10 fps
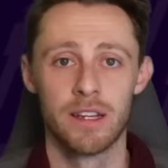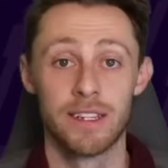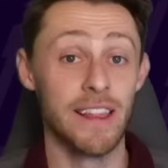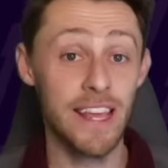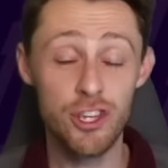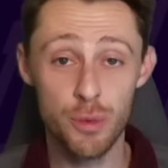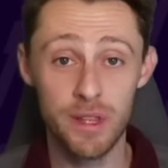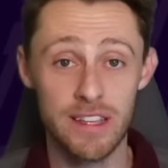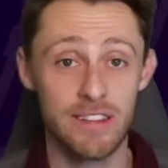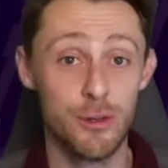Now, the issue with
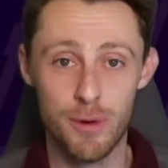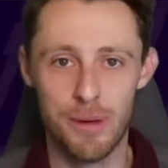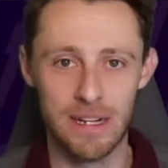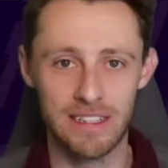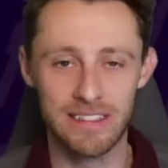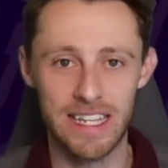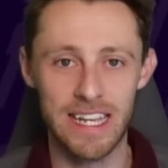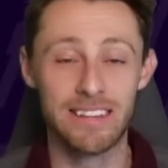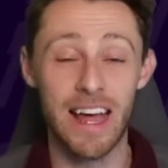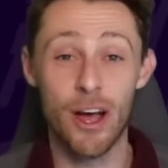this, and you might be able to see, is
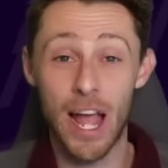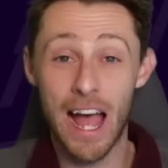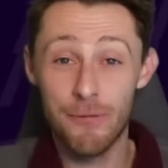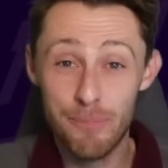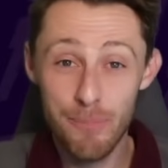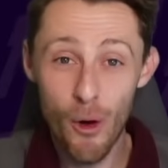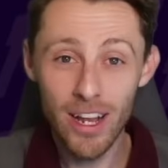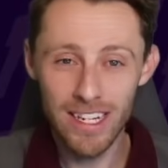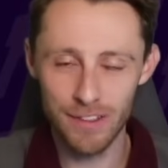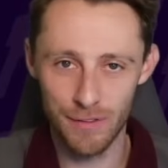that I have
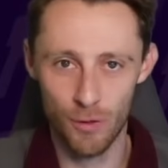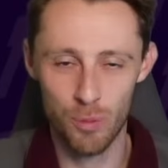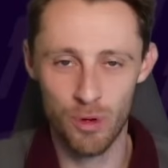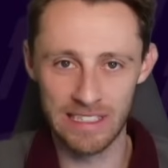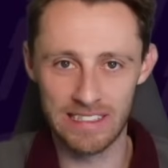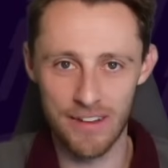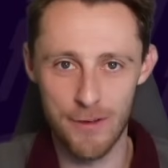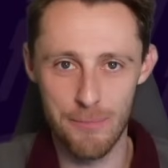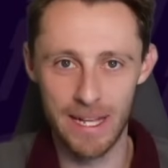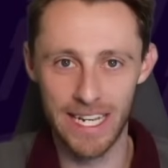minus 4.7
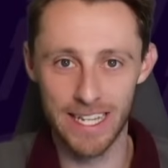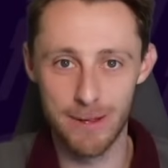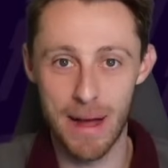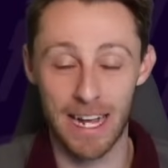million in the bank.